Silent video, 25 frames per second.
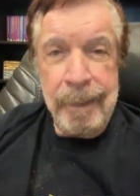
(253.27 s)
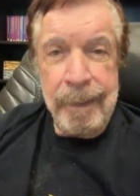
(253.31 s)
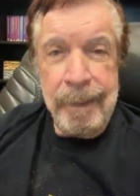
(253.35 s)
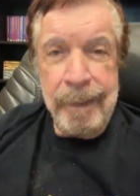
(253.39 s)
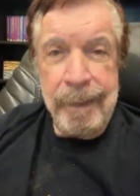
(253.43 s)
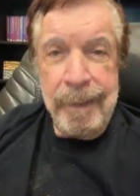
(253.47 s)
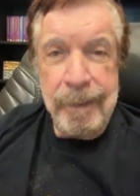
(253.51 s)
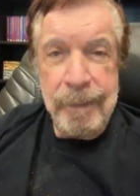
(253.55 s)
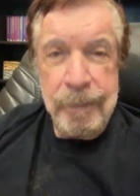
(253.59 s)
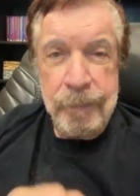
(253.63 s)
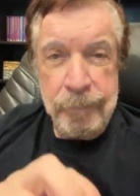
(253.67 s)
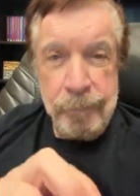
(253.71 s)

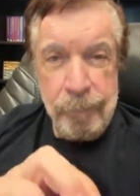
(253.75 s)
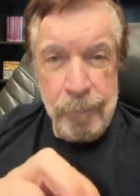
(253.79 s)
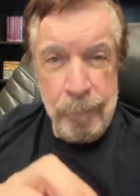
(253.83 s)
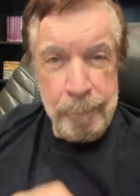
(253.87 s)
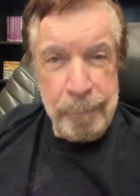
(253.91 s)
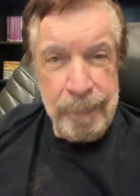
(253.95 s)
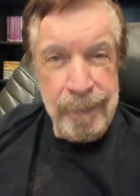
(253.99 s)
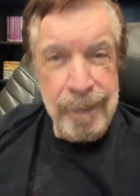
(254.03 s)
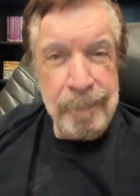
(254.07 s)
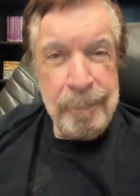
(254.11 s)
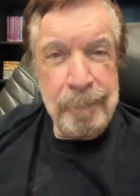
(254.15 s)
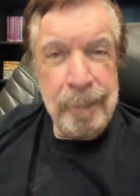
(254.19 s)
and it's for
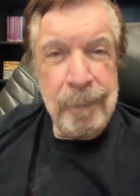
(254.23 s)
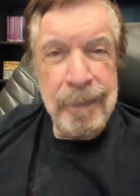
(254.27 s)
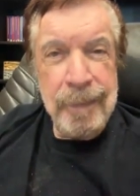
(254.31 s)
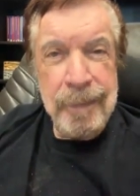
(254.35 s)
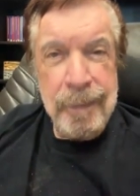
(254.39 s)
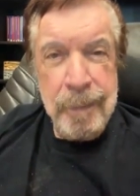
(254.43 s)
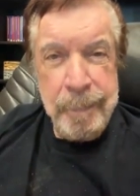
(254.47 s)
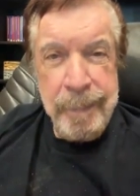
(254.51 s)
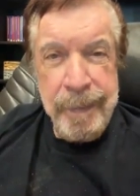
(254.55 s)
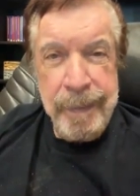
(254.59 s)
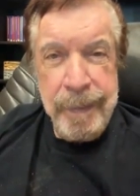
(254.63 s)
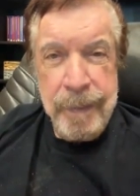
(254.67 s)
people in
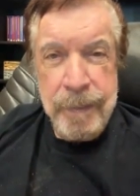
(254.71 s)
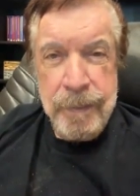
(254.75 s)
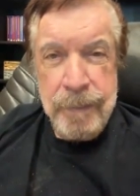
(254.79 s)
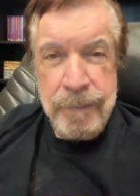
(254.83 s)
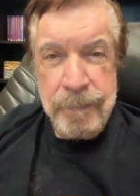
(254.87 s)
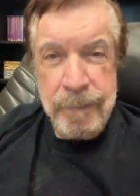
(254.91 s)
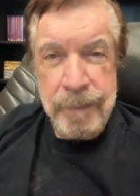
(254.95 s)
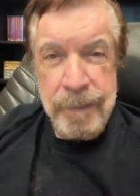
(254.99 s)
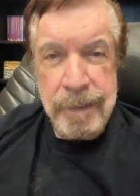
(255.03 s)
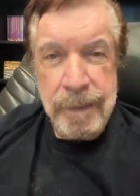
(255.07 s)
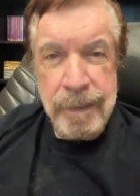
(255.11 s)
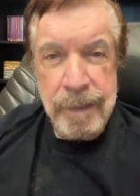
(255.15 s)
the
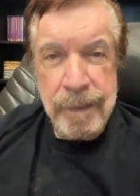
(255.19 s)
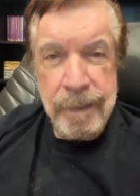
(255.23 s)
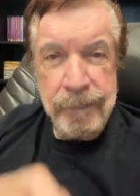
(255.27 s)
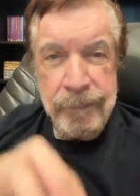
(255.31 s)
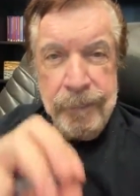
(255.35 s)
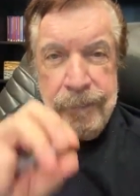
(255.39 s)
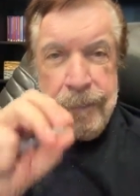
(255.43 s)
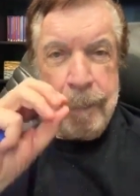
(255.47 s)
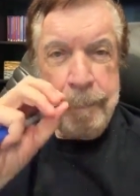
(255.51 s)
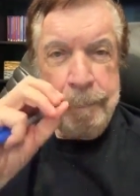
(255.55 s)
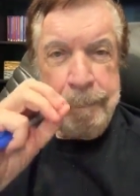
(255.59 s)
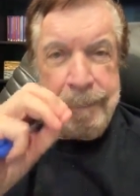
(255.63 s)
ministry.
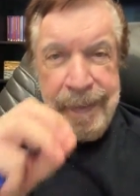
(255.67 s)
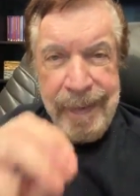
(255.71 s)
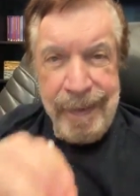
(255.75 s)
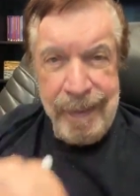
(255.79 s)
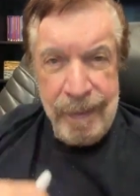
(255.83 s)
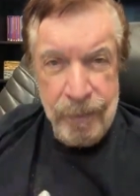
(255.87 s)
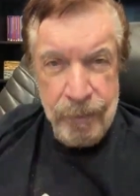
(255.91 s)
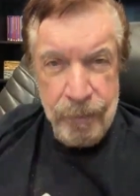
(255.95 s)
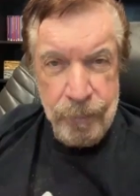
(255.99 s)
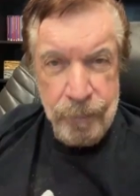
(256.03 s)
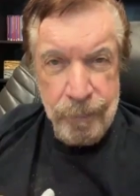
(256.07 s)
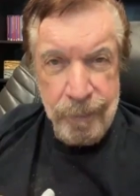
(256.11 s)
The
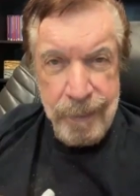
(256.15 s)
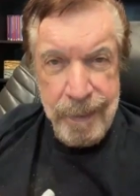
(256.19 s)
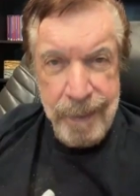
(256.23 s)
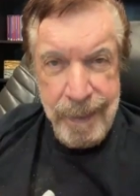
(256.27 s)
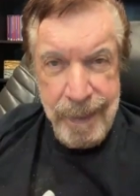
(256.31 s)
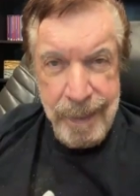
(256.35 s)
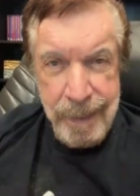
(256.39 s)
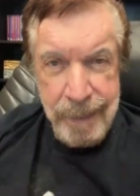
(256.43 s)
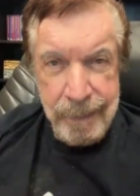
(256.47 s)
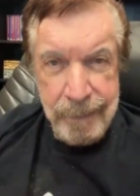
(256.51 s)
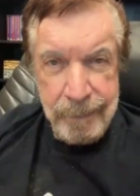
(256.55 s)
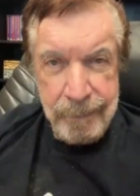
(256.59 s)

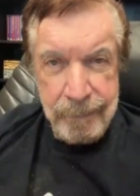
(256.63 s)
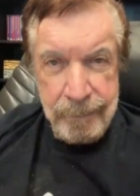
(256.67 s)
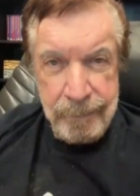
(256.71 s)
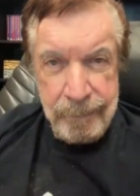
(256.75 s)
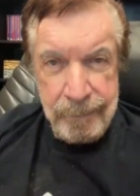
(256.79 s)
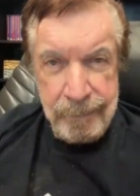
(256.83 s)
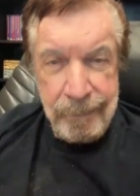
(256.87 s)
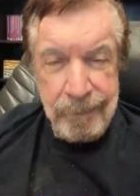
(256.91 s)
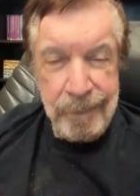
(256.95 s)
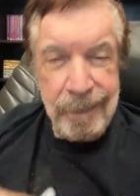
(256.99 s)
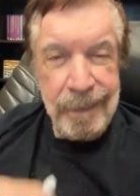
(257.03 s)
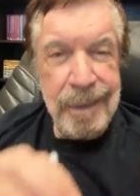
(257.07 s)
ministry
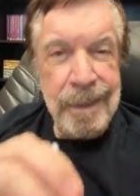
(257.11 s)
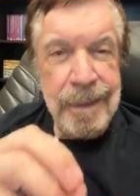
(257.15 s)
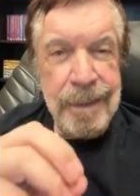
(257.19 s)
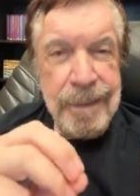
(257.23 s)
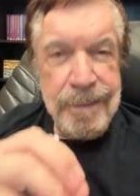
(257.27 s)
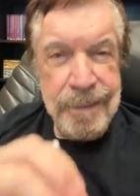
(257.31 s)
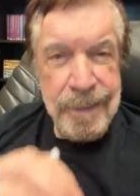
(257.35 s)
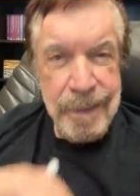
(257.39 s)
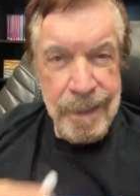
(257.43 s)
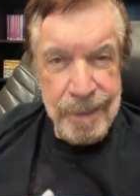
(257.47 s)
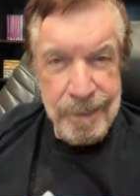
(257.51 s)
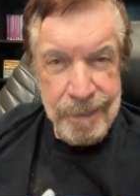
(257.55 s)

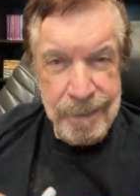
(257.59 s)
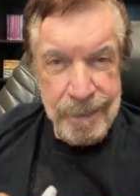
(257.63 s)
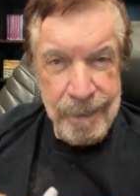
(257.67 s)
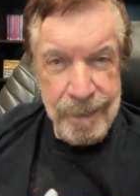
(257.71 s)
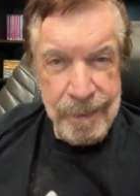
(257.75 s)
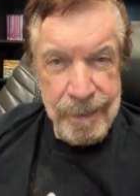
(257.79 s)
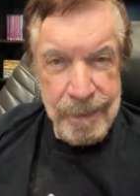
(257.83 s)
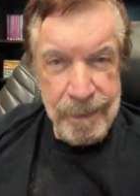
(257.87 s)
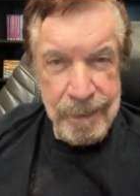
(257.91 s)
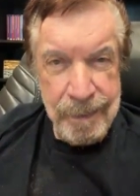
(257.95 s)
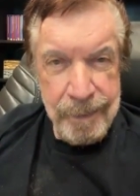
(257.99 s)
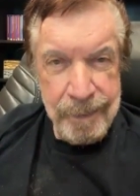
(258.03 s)

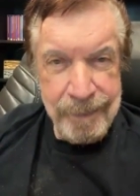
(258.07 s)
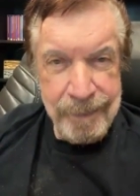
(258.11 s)
assistant.